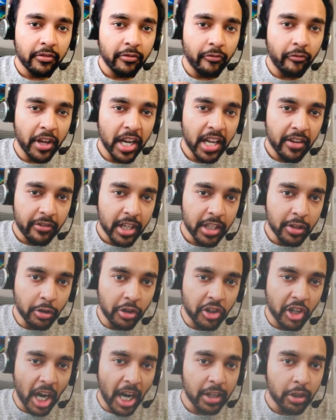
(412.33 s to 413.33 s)
Whenever you
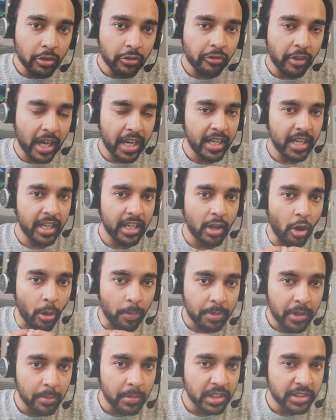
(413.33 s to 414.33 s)
try to find an
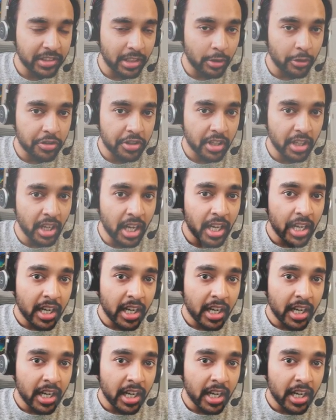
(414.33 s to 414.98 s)
optimal solution,